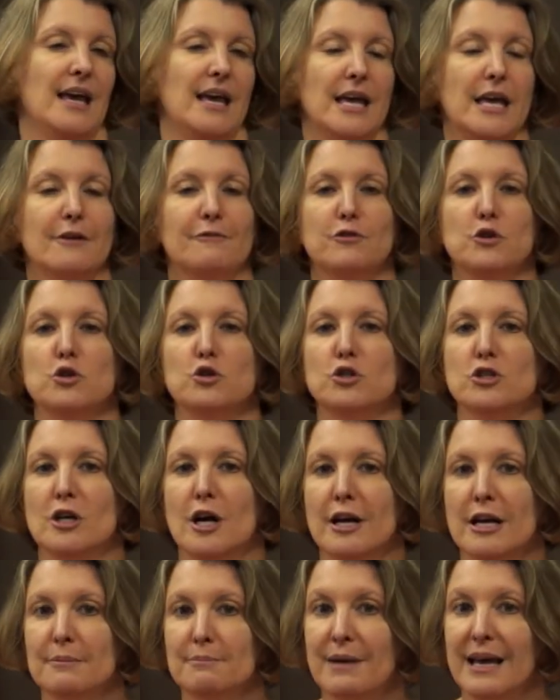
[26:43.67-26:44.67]
if you
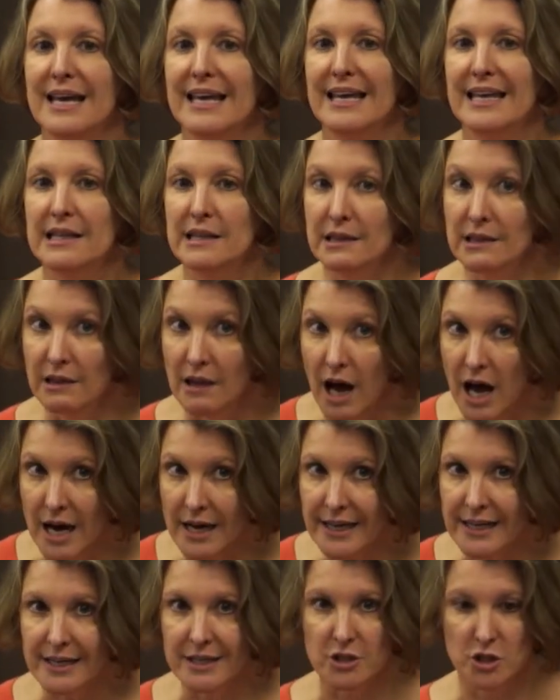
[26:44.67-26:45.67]
started making
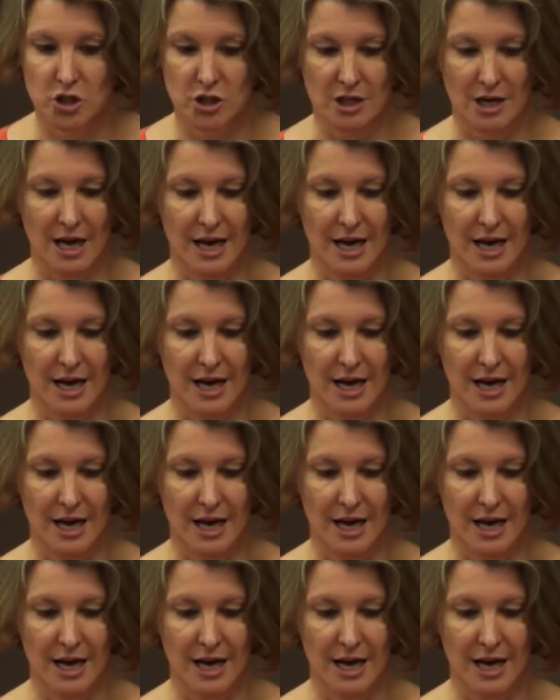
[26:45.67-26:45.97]
luggage